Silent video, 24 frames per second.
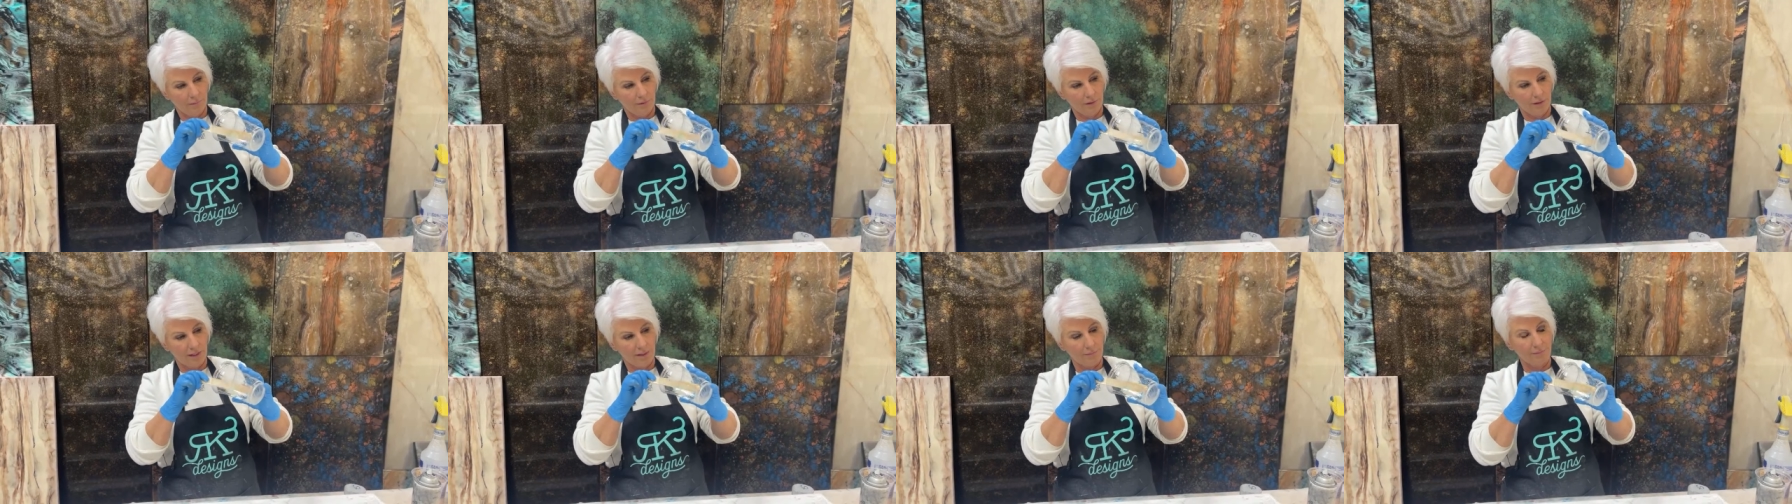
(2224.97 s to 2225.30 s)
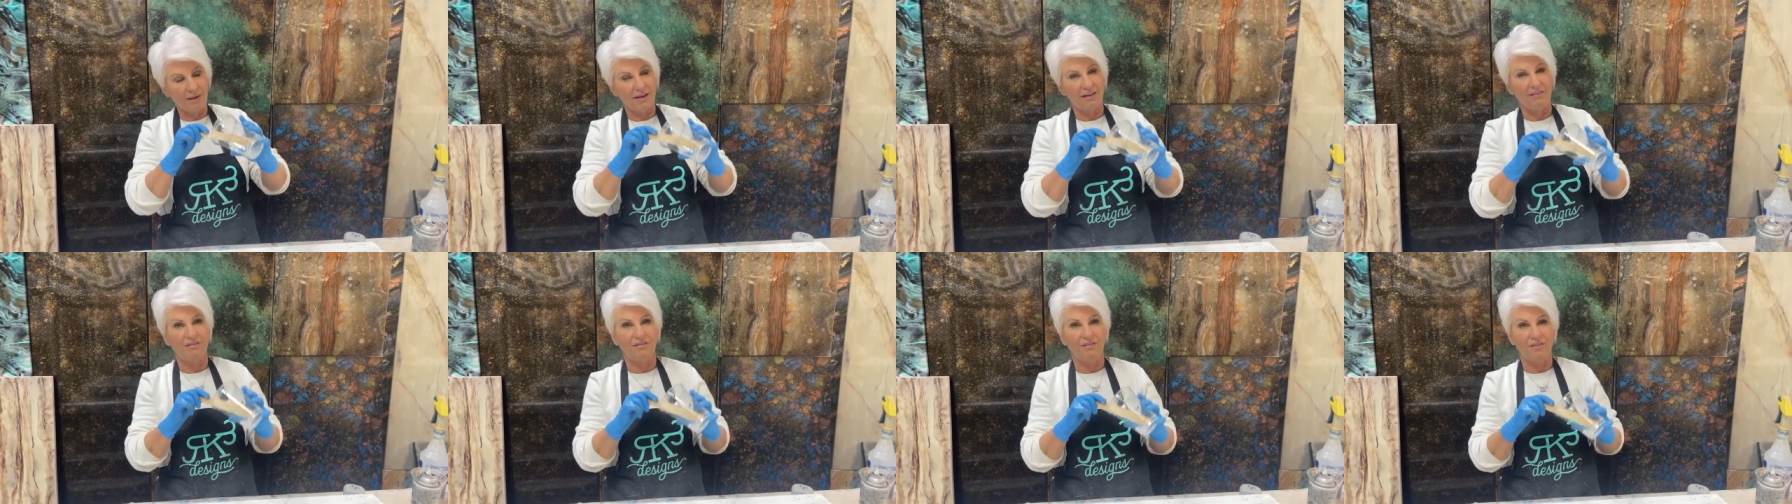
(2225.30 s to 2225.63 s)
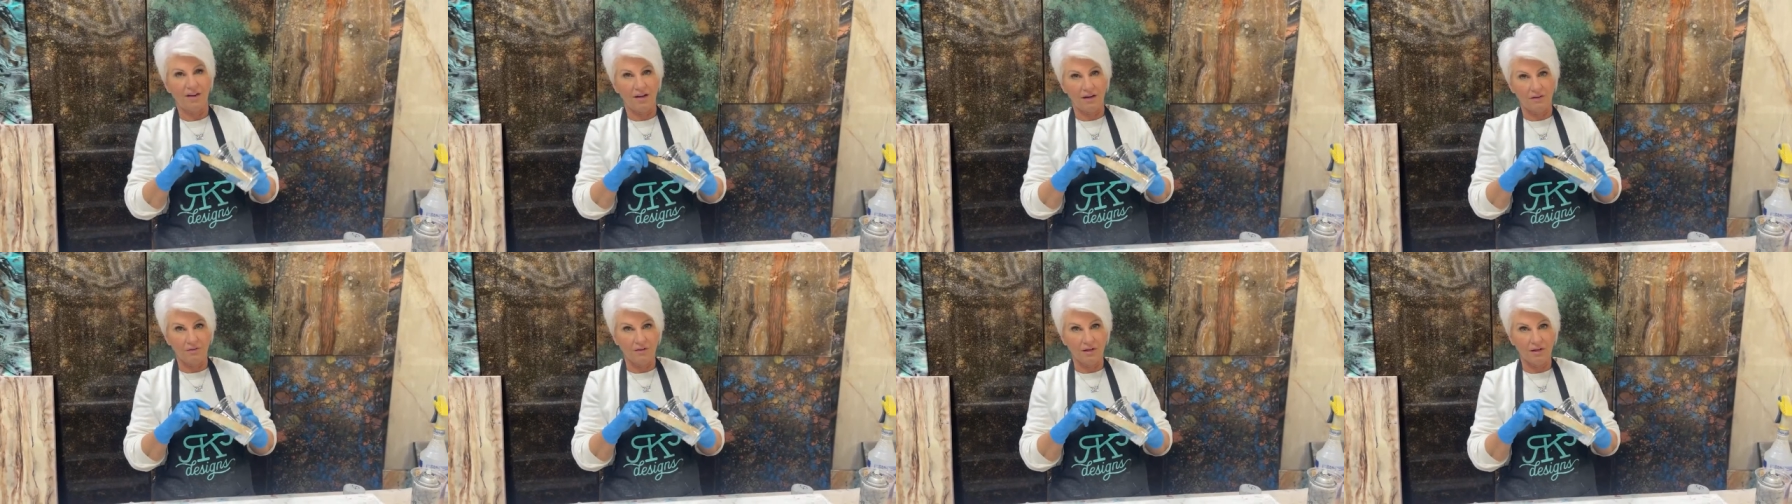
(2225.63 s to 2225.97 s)
And my
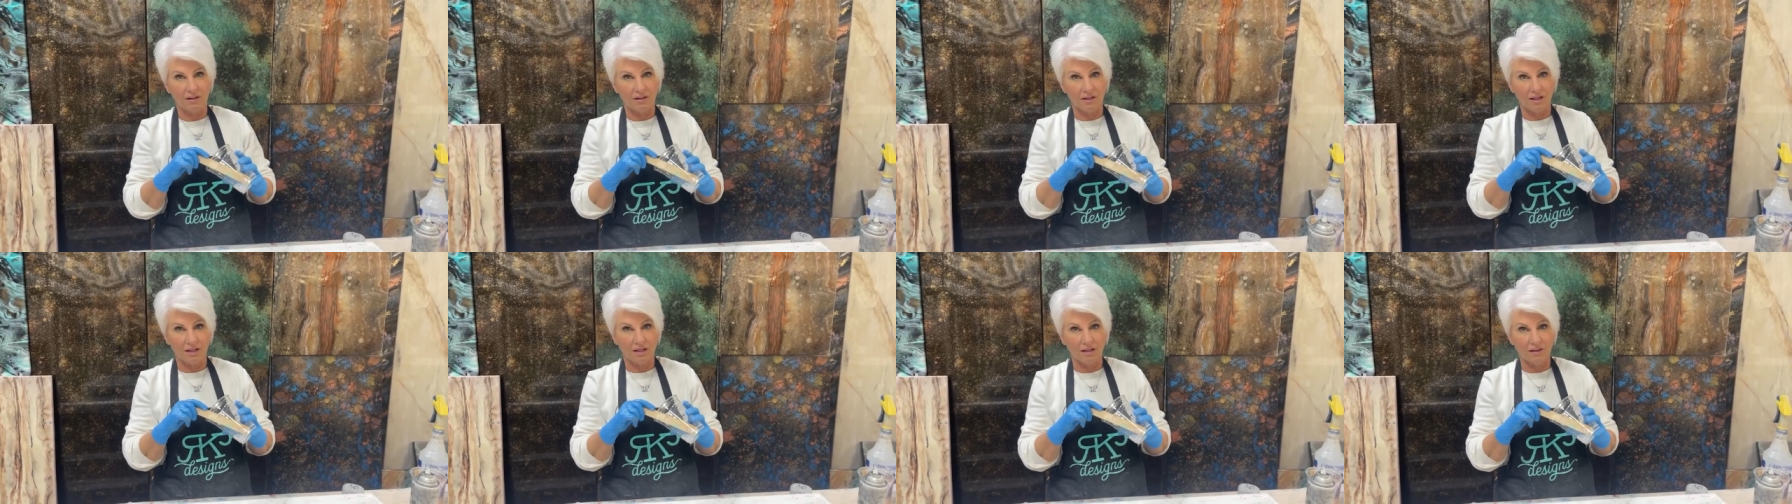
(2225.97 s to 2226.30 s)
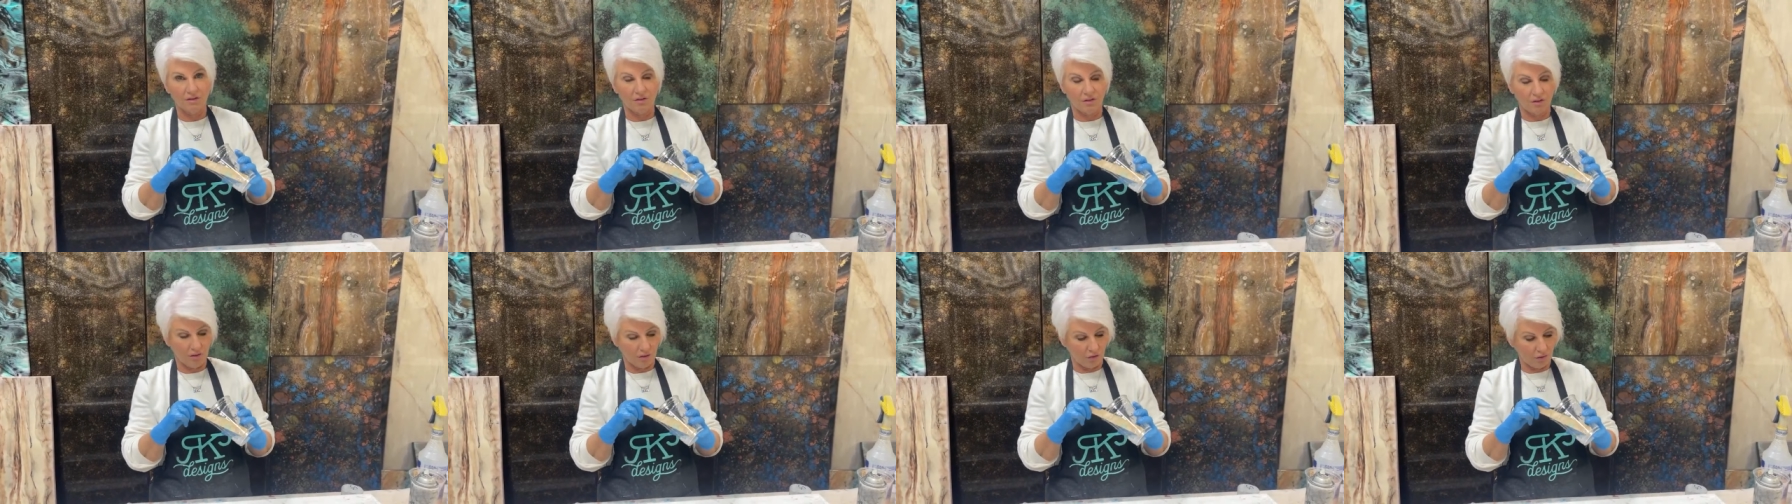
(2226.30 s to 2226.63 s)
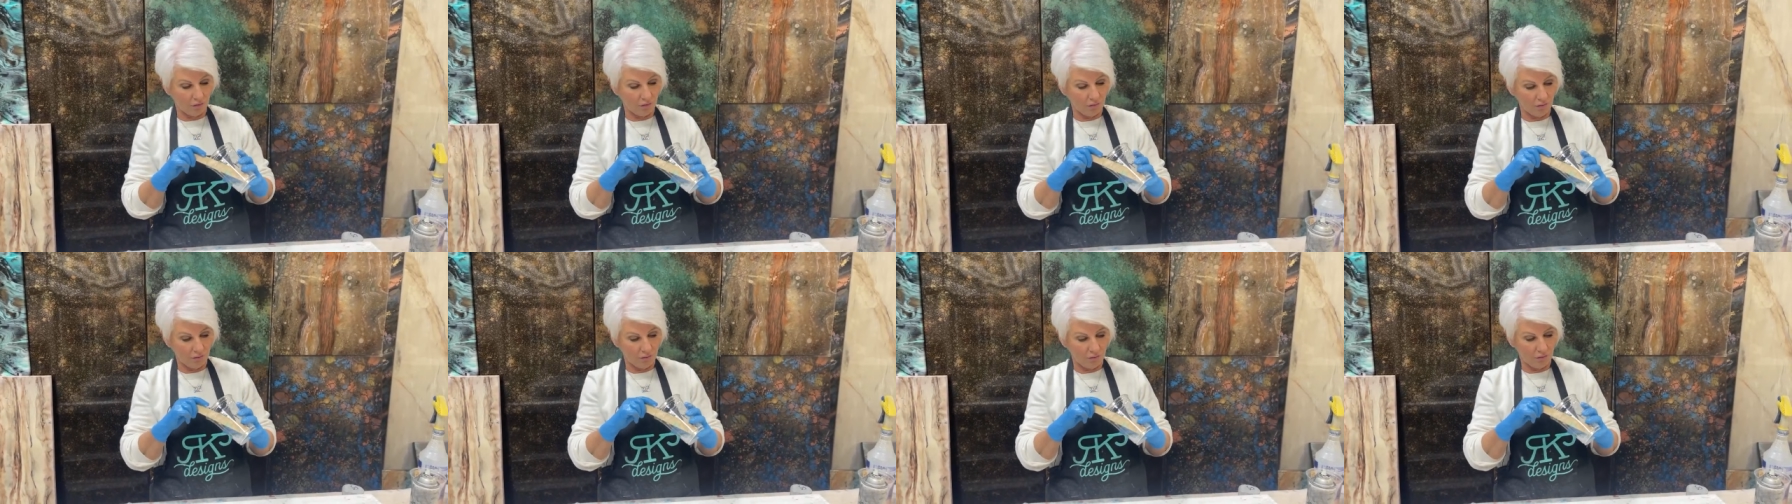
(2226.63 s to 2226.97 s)
favorite thing to do,
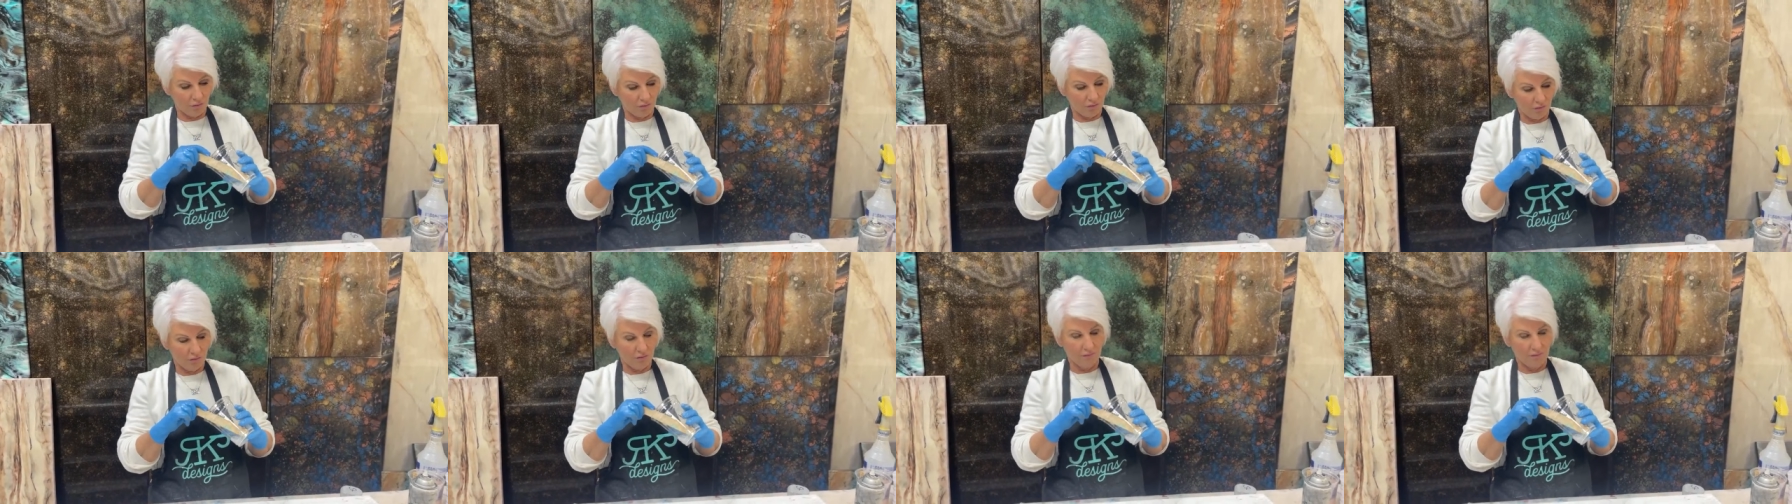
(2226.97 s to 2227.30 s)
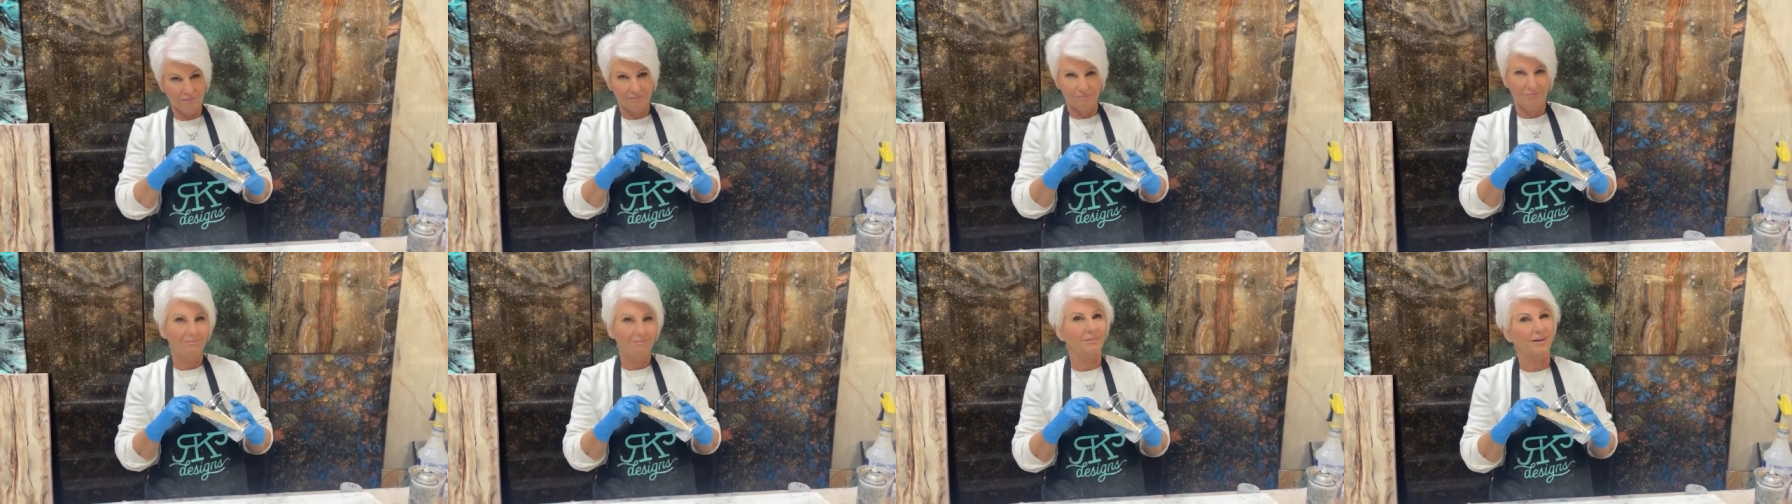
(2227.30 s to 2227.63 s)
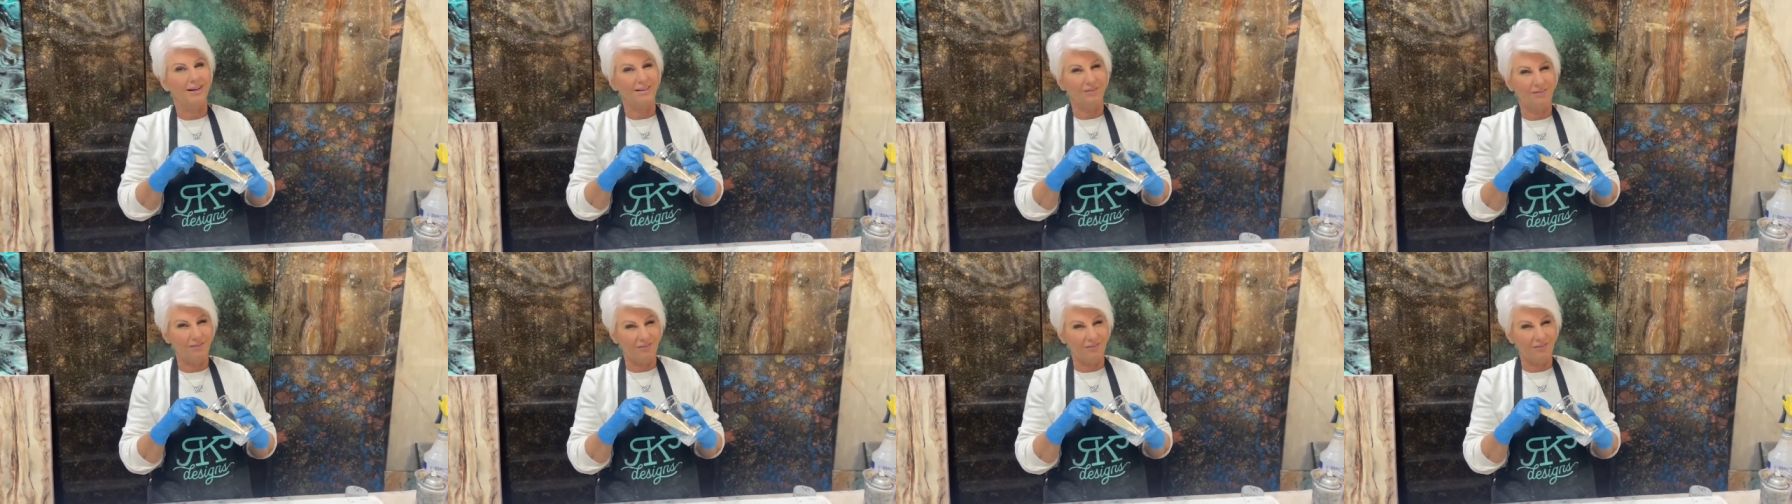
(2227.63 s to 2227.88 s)
my